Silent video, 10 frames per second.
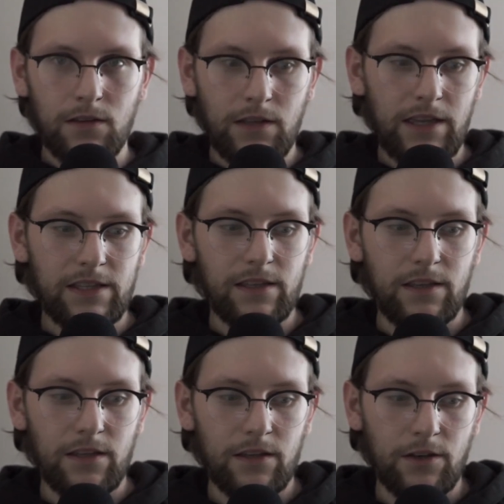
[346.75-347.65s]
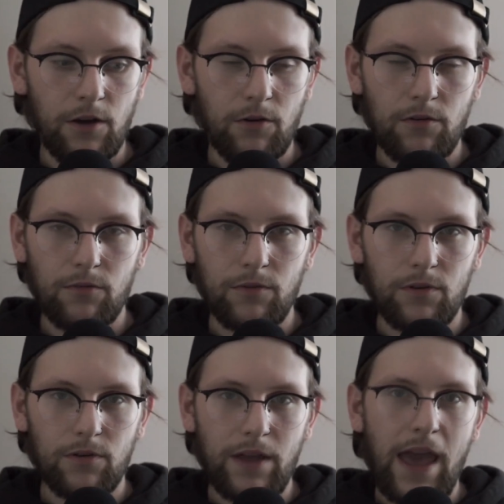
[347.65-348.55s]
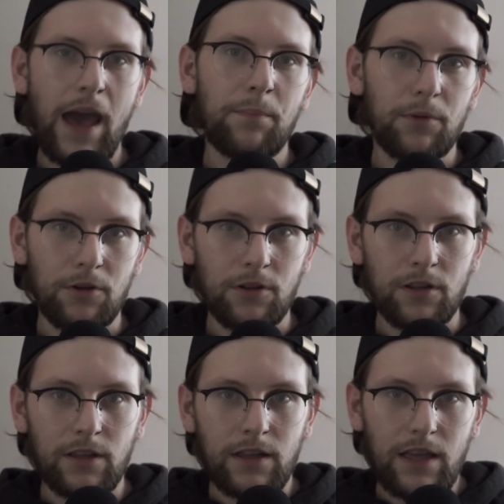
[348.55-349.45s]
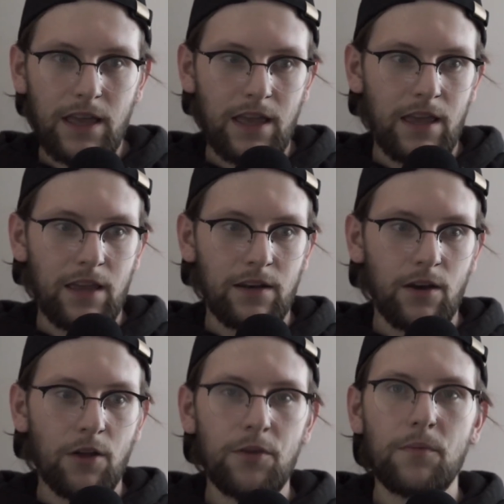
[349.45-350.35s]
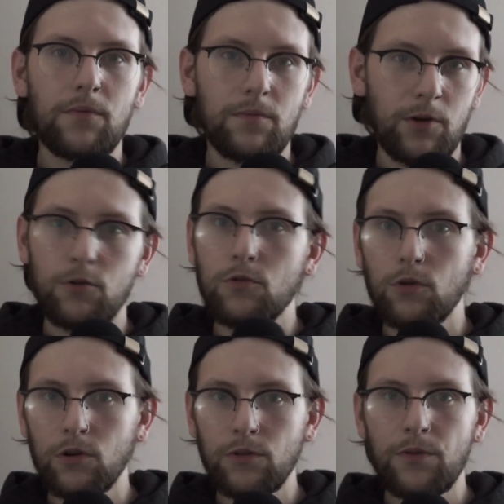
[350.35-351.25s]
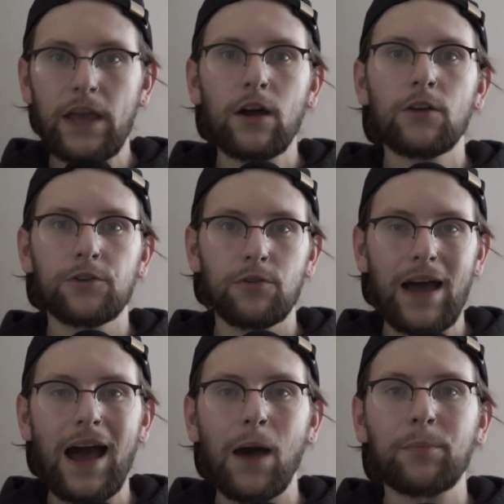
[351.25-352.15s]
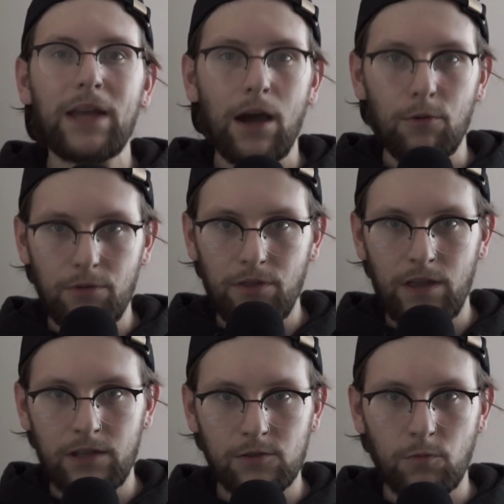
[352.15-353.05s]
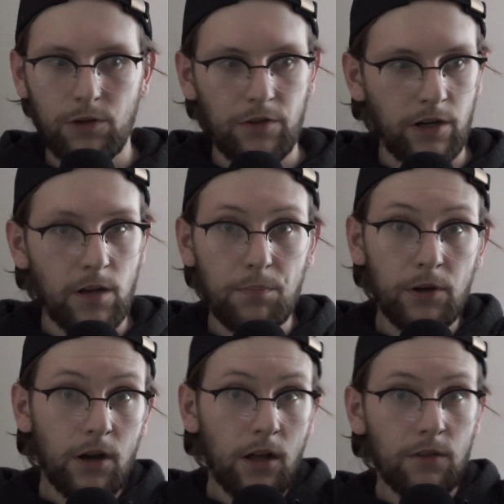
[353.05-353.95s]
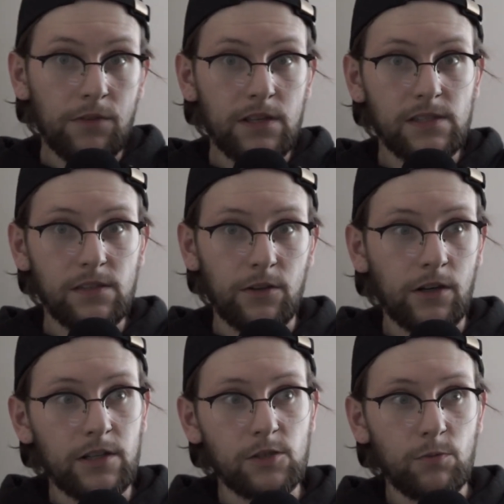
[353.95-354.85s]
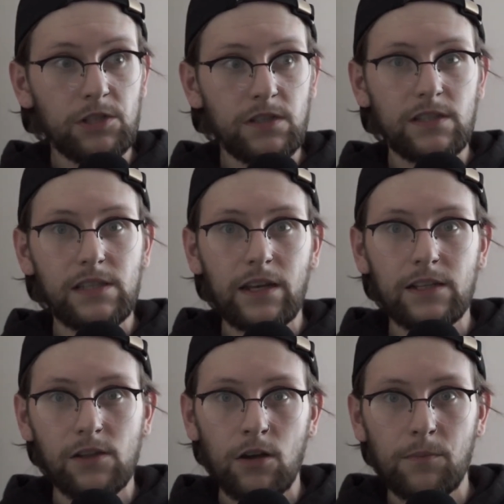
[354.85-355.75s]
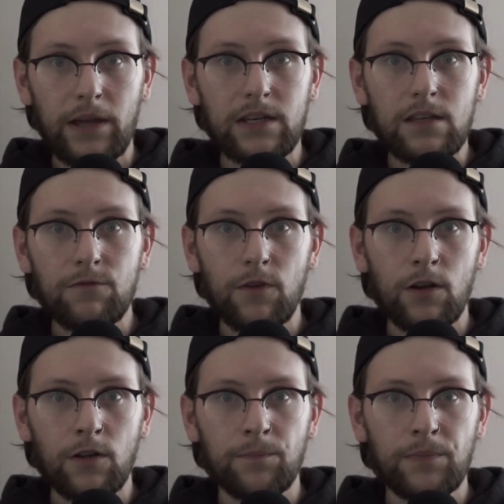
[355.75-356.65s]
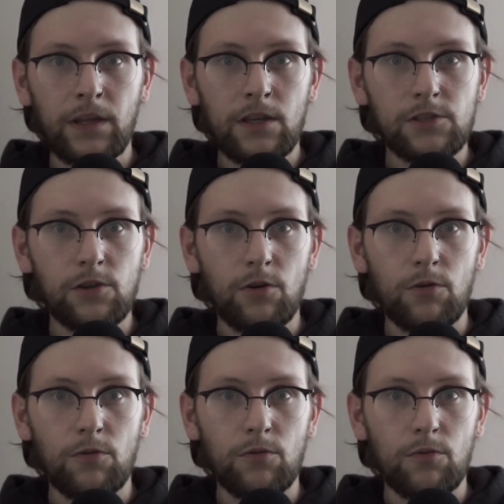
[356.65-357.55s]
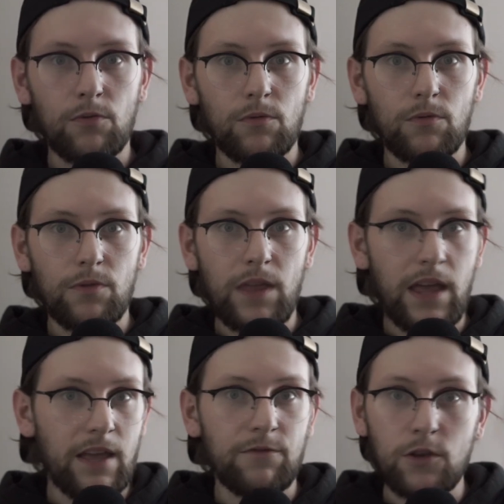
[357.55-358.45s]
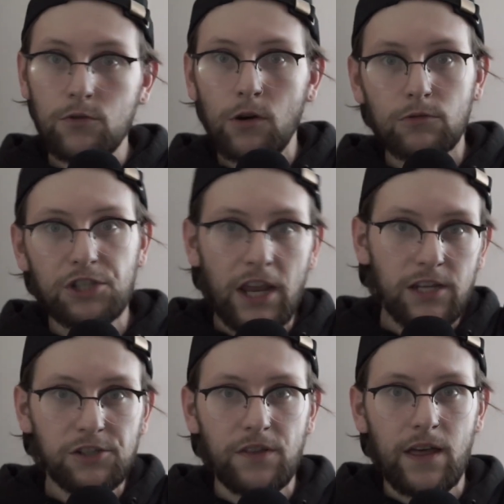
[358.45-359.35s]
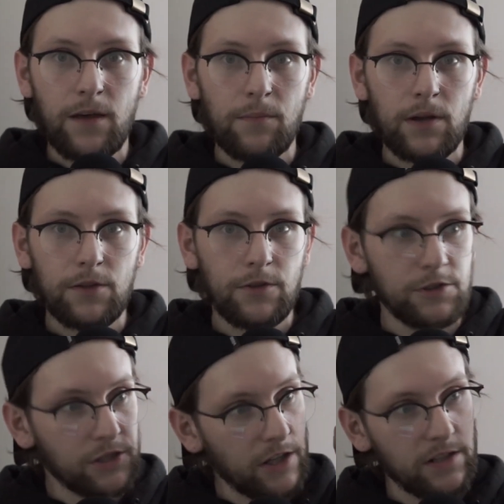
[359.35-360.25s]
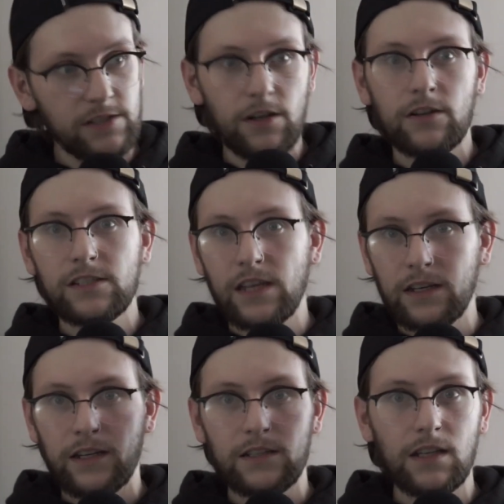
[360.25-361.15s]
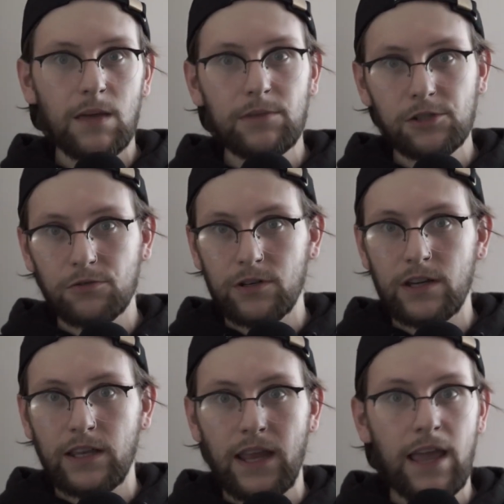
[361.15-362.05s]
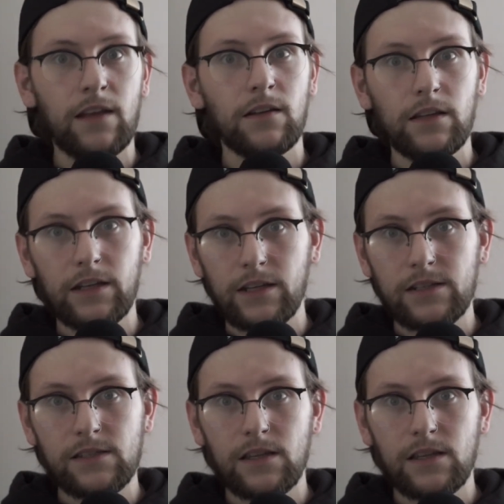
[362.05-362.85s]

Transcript: You know, Apple and all the Google, they all do the opt-out things where they're going to put all of these, they're going to switch these settings on by default so that if you don't change them, they're just going to start sending telemetry and analytics